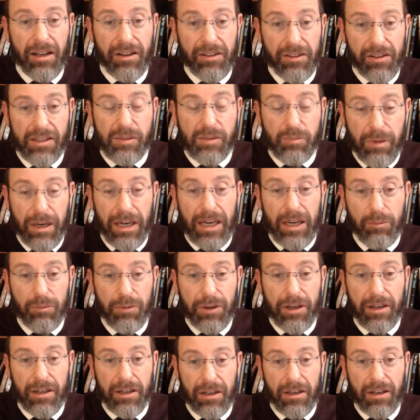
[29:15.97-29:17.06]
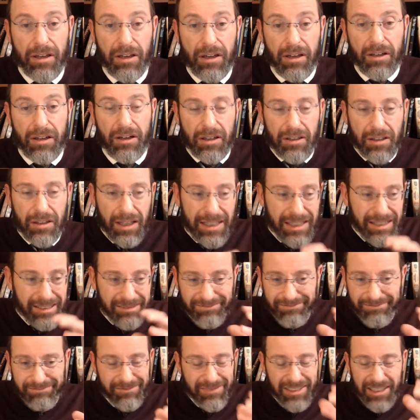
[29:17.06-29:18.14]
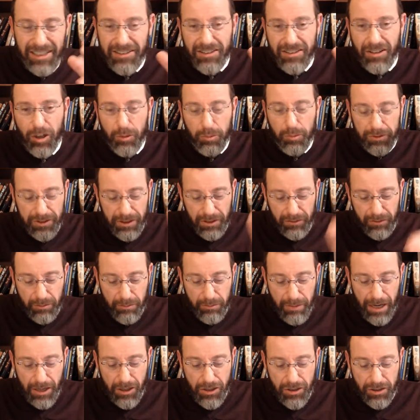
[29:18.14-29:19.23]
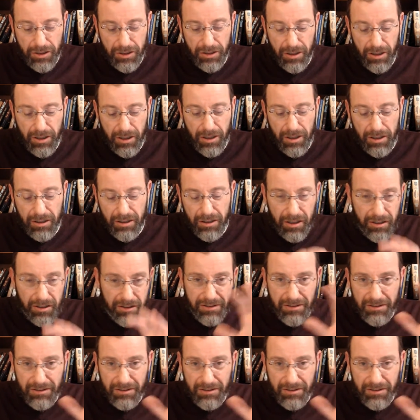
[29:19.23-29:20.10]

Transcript: this baby got, like, that's horrible to even imagine, got